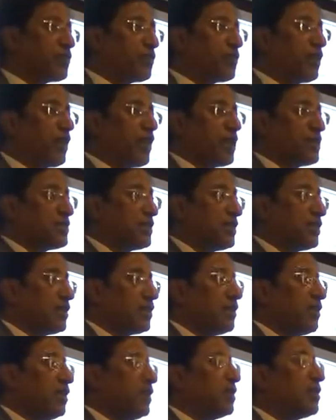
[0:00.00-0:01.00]
of the asset,
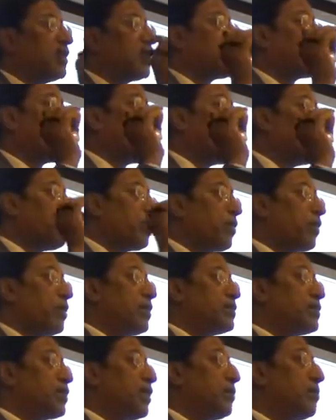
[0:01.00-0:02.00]
that
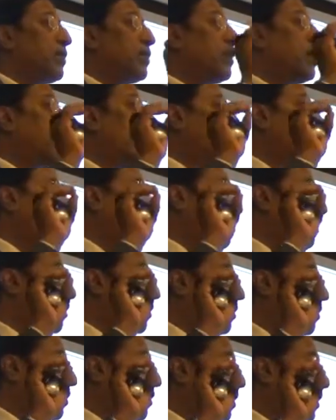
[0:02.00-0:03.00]
component shall be
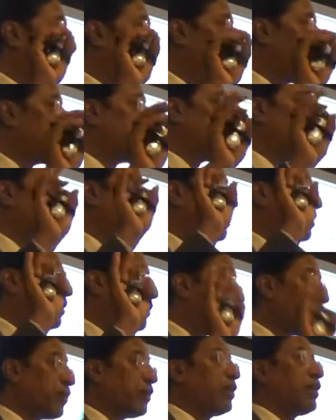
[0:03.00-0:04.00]
depreciated
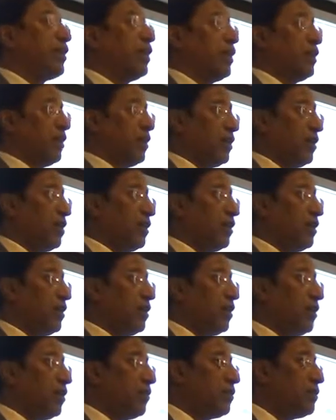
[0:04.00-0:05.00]
differently,
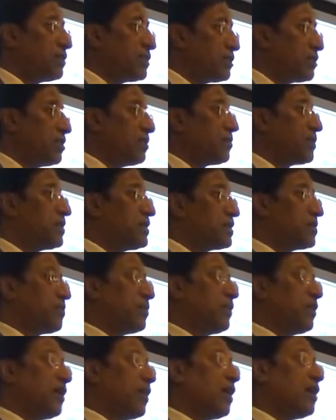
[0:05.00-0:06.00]
which is the
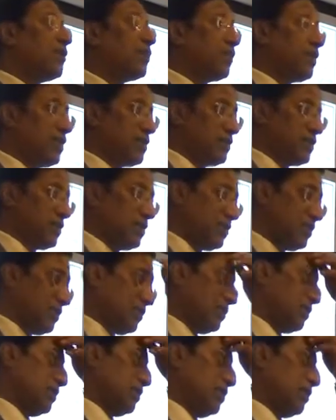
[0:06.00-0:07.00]
principle in IFRS,
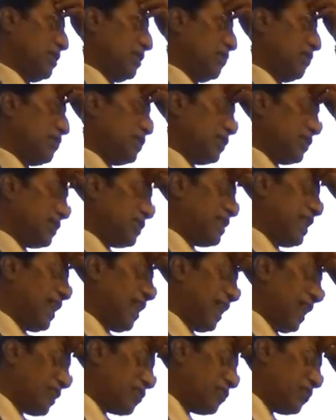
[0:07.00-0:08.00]
which is
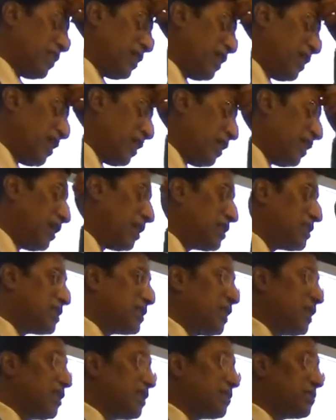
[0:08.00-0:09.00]
there actually in our Indian
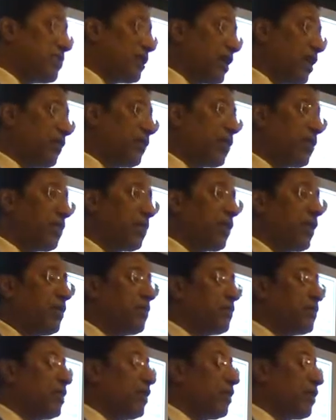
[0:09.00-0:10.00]
standards but never applied
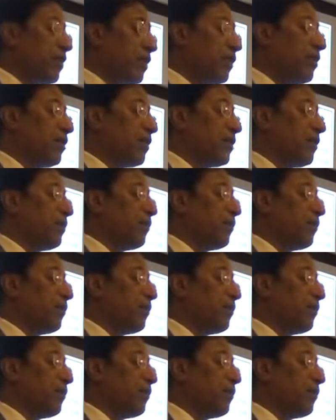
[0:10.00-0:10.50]
to that rigor.